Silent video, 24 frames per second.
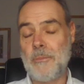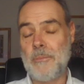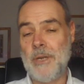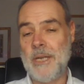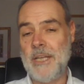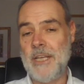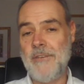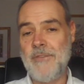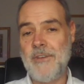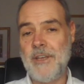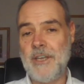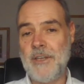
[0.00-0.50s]

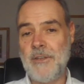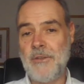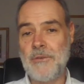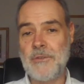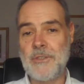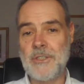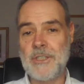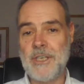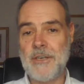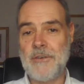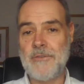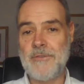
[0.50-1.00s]
believing in
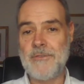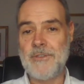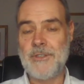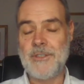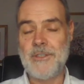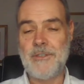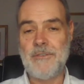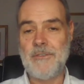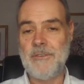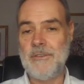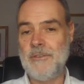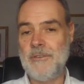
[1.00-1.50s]
yourself. So
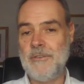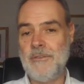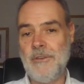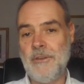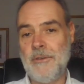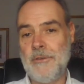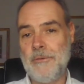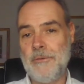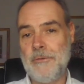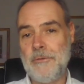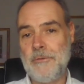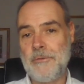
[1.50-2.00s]
you, you
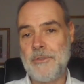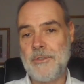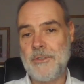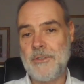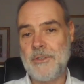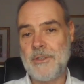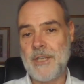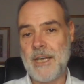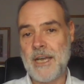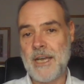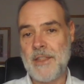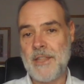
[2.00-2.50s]
lose
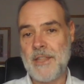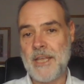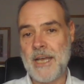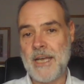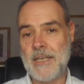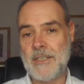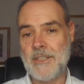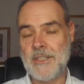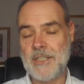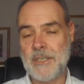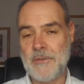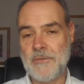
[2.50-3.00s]
that,
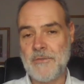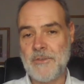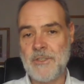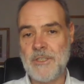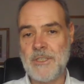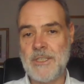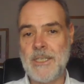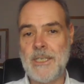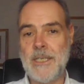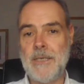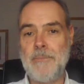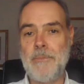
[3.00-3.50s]
that self
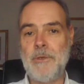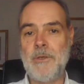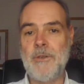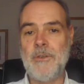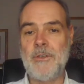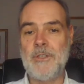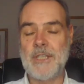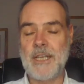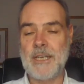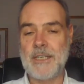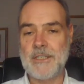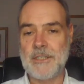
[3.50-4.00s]
esteem, you
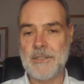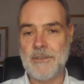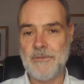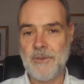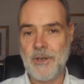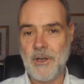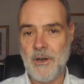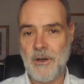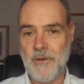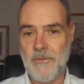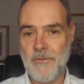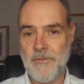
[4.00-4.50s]
lose that self
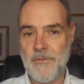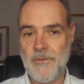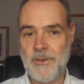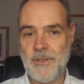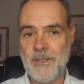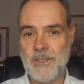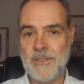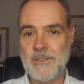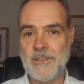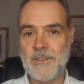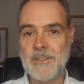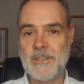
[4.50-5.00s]

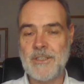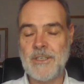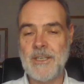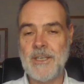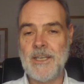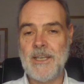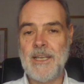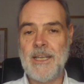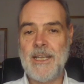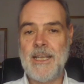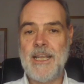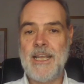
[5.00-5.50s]
confidence.
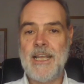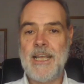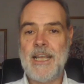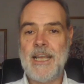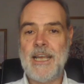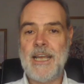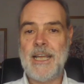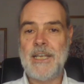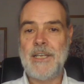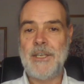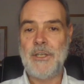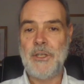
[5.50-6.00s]

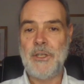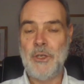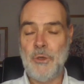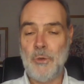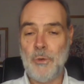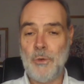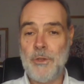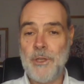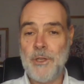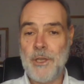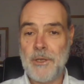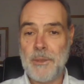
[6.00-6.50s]
And
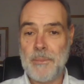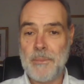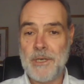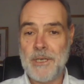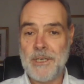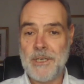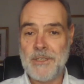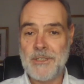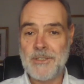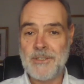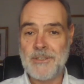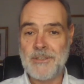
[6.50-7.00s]
you're the only
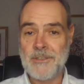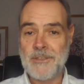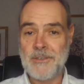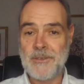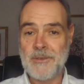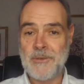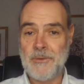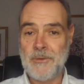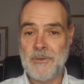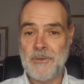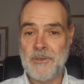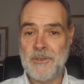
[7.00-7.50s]
person
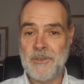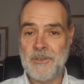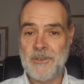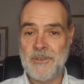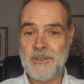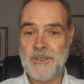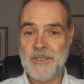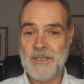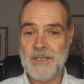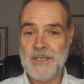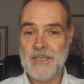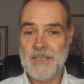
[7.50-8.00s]
who can
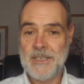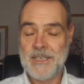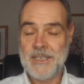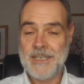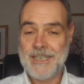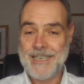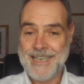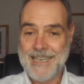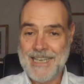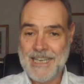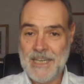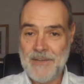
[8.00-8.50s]

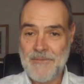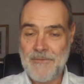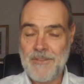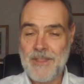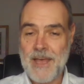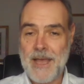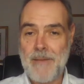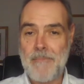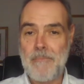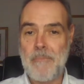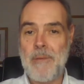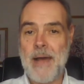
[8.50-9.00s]
can give
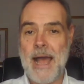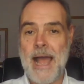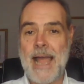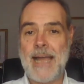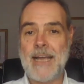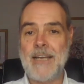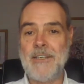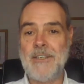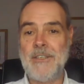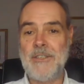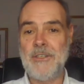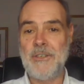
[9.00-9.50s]
that
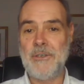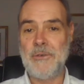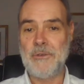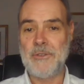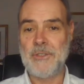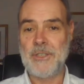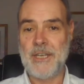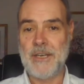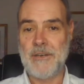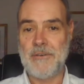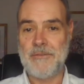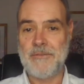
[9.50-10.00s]
back to
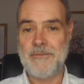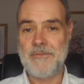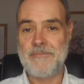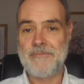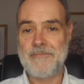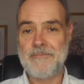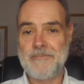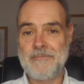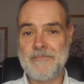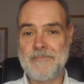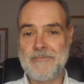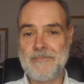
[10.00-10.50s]
yourself.
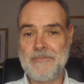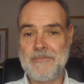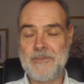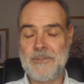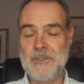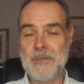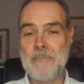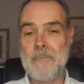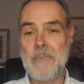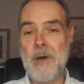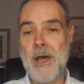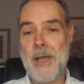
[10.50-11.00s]

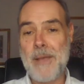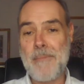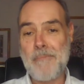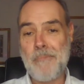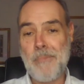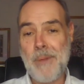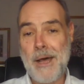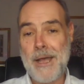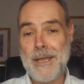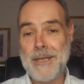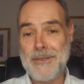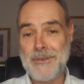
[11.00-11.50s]
So mm-hmm. my
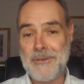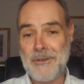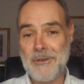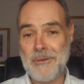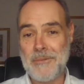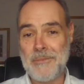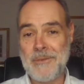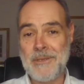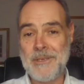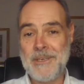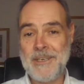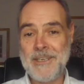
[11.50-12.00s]
my
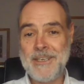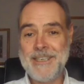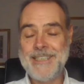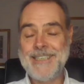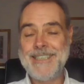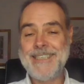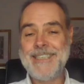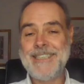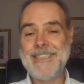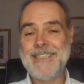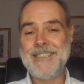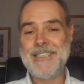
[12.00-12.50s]
job
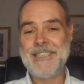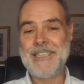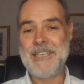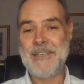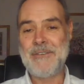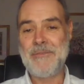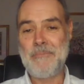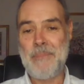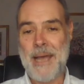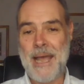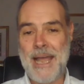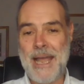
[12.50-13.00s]
is to
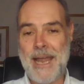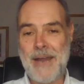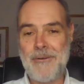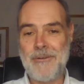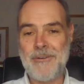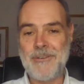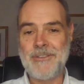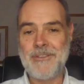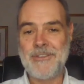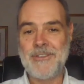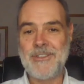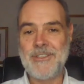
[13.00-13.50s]
give
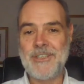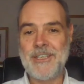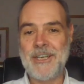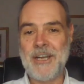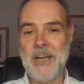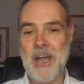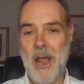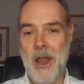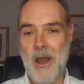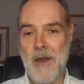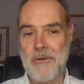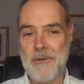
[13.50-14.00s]
parents
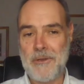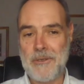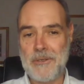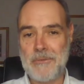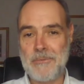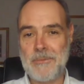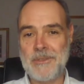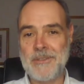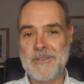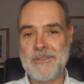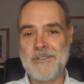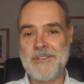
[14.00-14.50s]

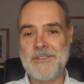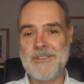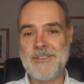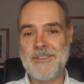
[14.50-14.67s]
encouragement